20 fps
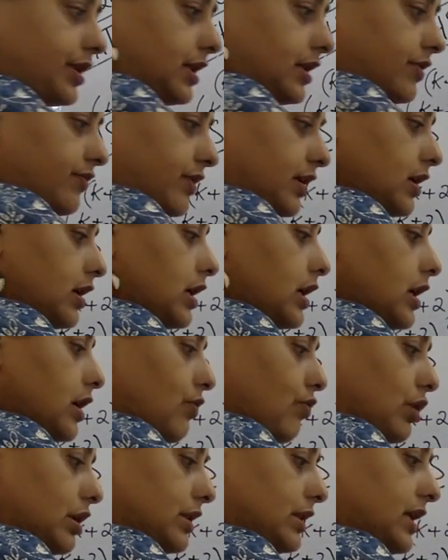given,
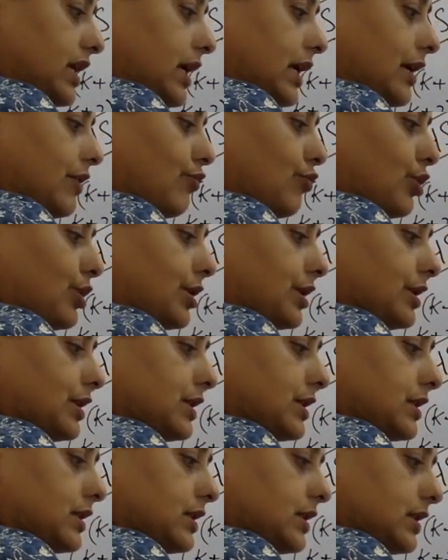what they had wanted
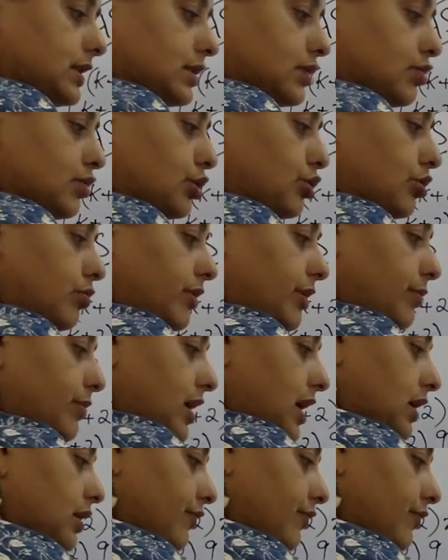is this. So you will be marked